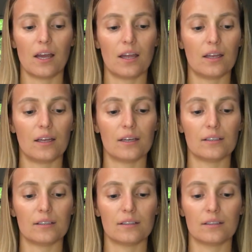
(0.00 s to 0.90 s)

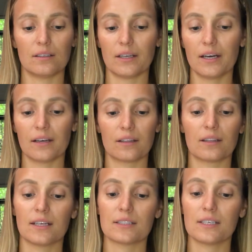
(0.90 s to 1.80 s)
And yeah,
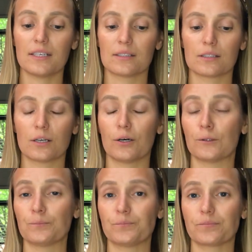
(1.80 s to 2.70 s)
that's it.
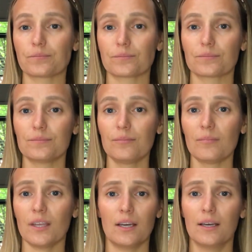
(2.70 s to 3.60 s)
So
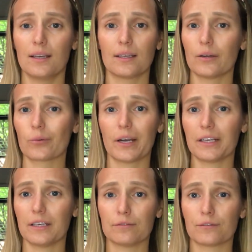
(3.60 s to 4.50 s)
get
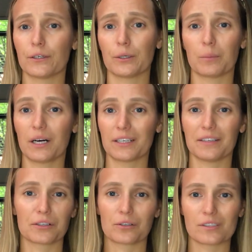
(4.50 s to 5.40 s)
ready for your body
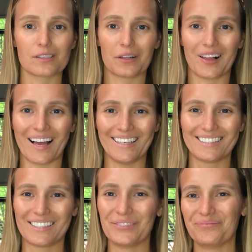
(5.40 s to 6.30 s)
to
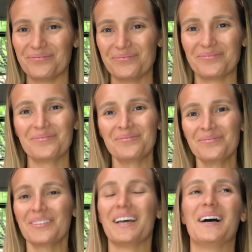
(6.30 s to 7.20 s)
crystallize.
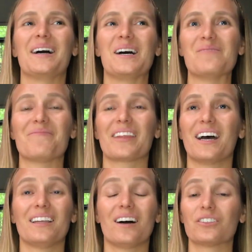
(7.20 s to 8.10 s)

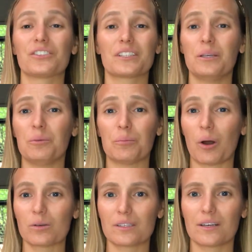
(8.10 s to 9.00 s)
And I'll just keep you
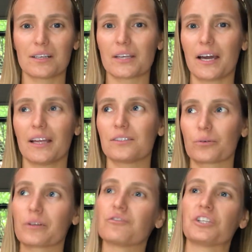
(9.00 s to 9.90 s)
posted as I
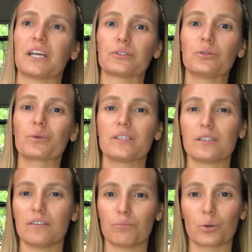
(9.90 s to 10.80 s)
sort of channel and
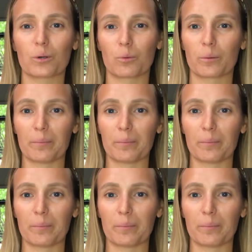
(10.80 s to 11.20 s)
receive more and more